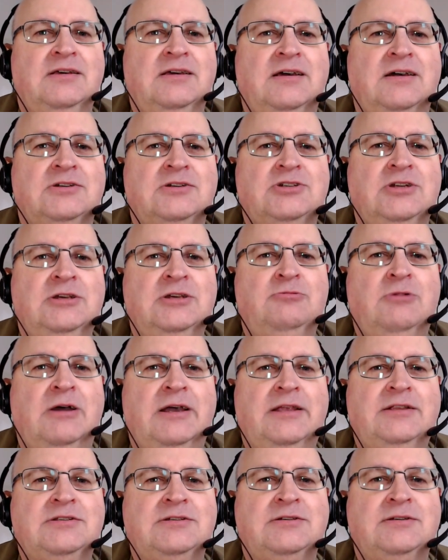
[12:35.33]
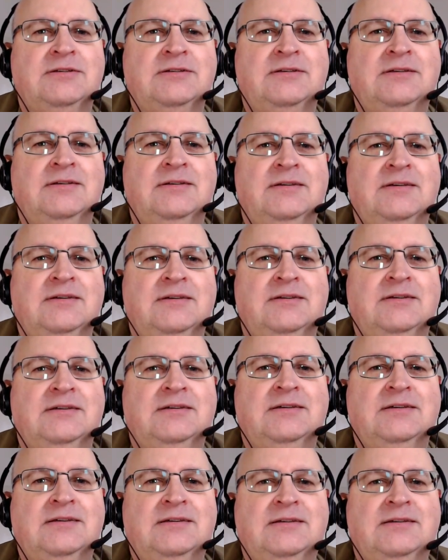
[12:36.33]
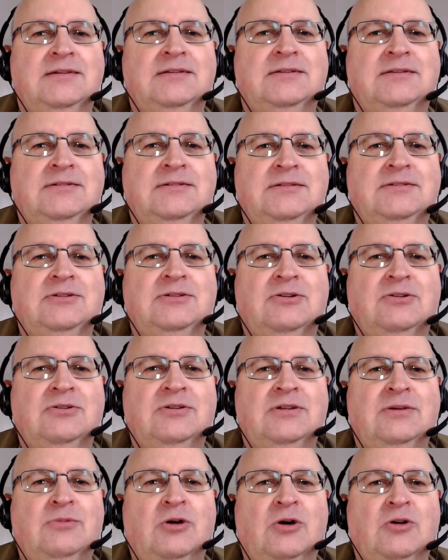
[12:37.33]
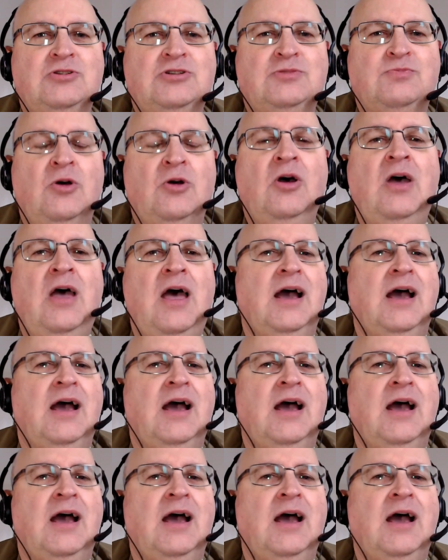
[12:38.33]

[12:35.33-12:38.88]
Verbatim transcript: actually went uh, to Tottenham Hotspur.